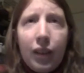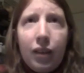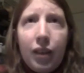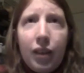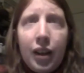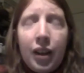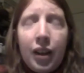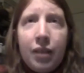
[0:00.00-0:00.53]

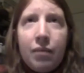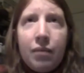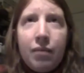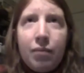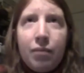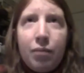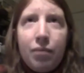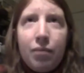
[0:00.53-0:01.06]

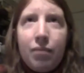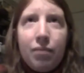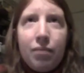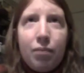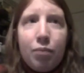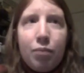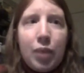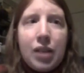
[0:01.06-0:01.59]
and
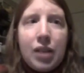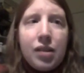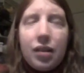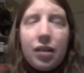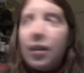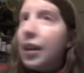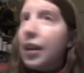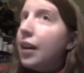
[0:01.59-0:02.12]

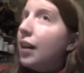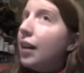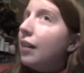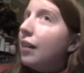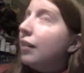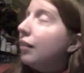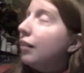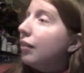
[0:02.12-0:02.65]
basically
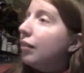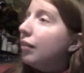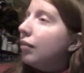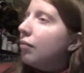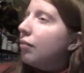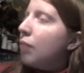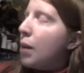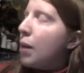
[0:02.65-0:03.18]

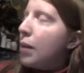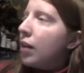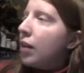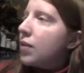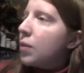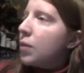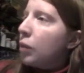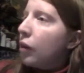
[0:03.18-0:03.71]
my
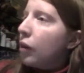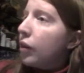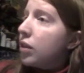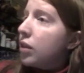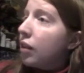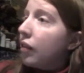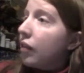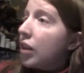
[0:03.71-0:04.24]
parents have been going
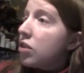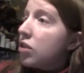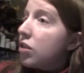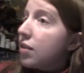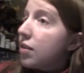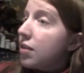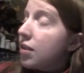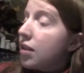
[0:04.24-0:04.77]
to
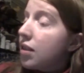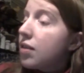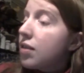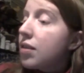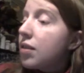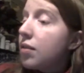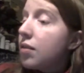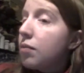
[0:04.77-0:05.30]
conventions
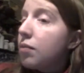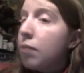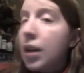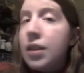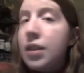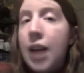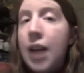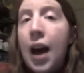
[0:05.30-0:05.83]
since
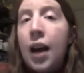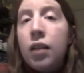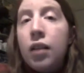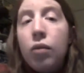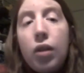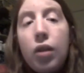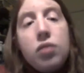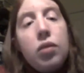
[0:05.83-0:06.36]
my
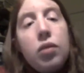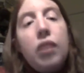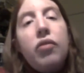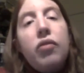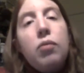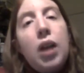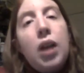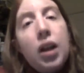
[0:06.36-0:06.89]
dad
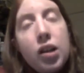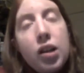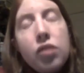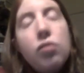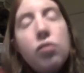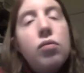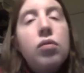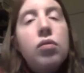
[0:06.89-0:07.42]
graduated from high
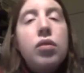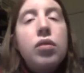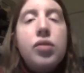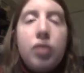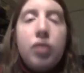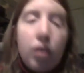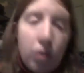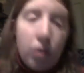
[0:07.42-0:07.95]
school and
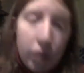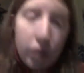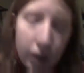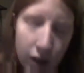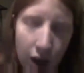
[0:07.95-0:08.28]
started going to